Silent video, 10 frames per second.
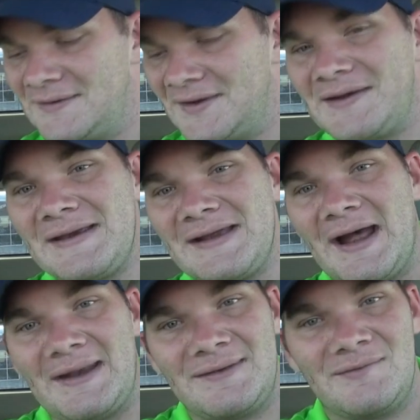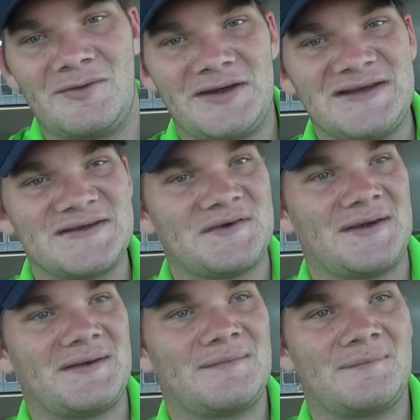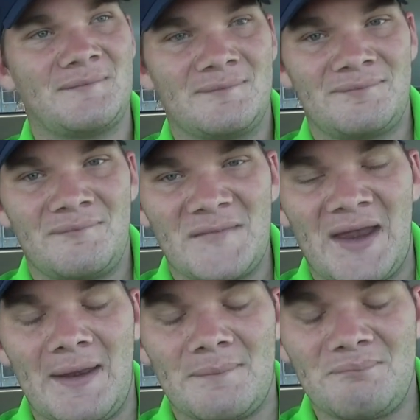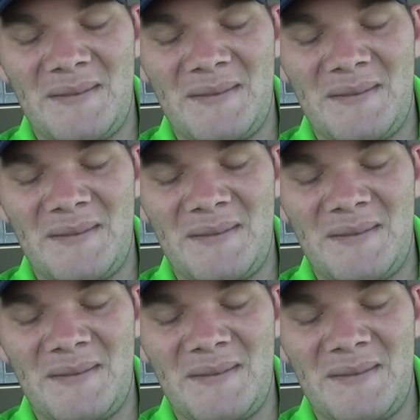Look at God, won't he do it?